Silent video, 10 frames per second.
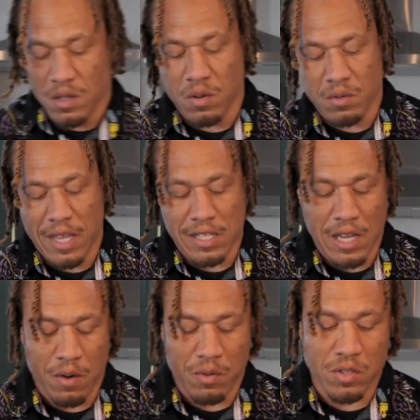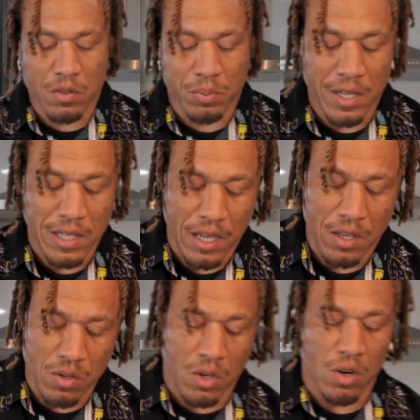So that's how I would usually plate
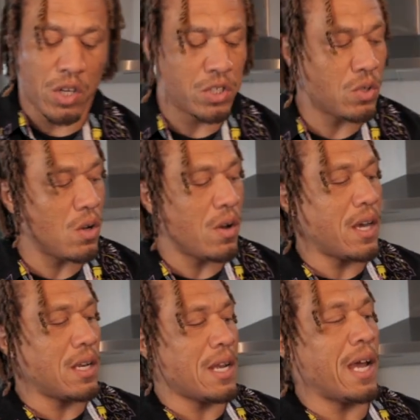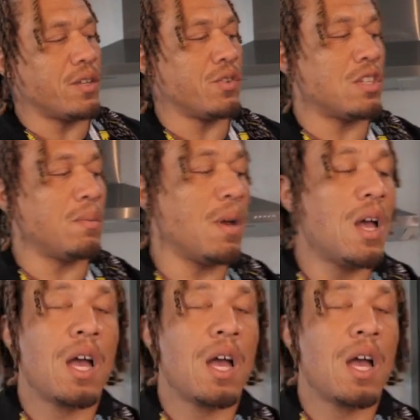that. You can also go ahead and add you some